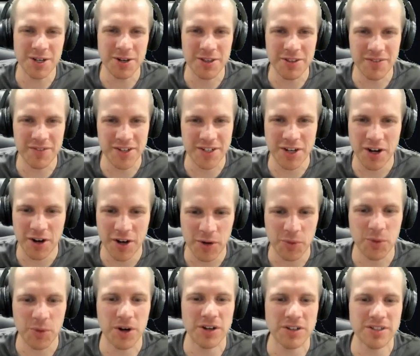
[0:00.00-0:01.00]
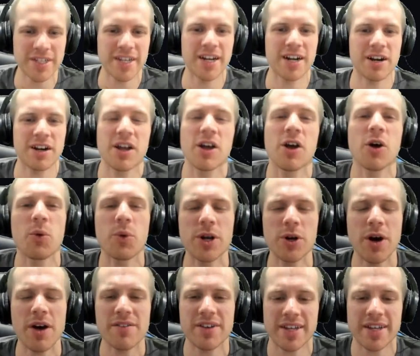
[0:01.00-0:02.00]
the Venari world here. We
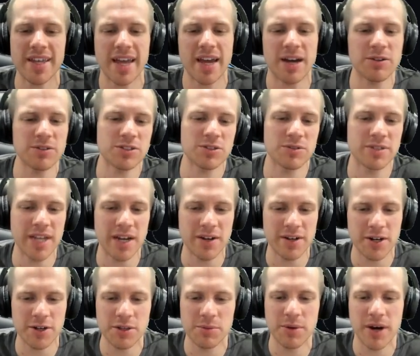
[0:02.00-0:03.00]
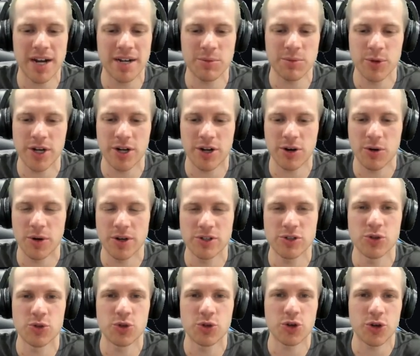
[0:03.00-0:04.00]
don't have an account, so down here at the bottom we are going
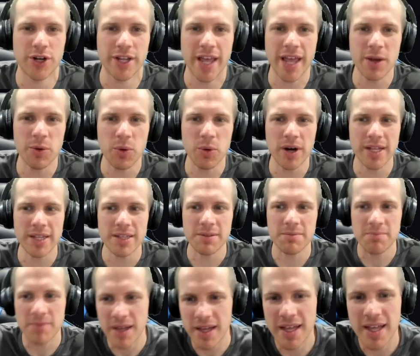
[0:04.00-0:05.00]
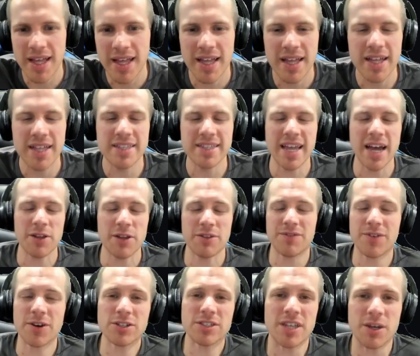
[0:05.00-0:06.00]
to create one. Now, the
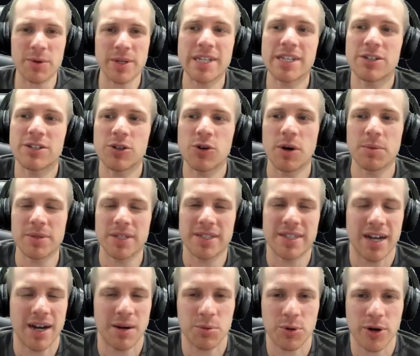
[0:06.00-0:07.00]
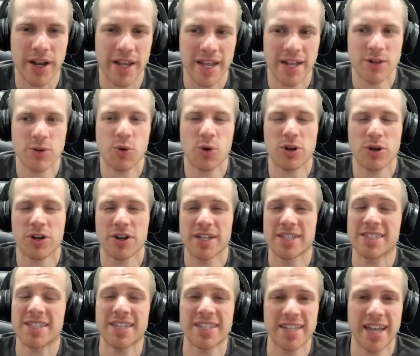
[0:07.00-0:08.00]
first thing we need to do up in the top right-hand corner
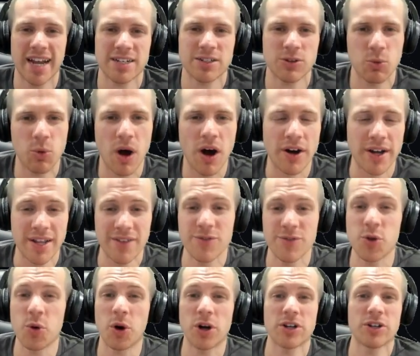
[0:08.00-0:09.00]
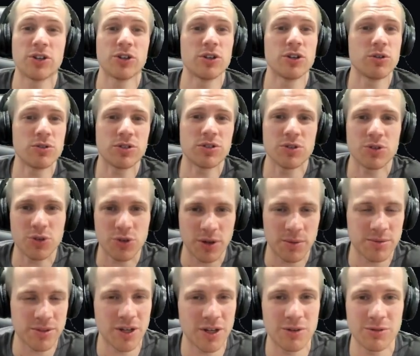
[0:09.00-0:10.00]
is connect a wallet. If you are new to
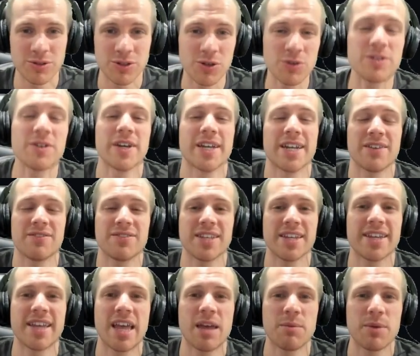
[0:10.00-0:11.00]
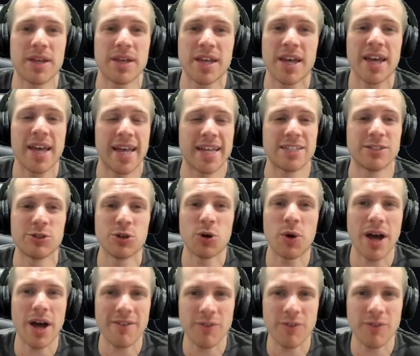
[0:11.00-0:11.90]
crypto, new to NFT gaming, and don't have a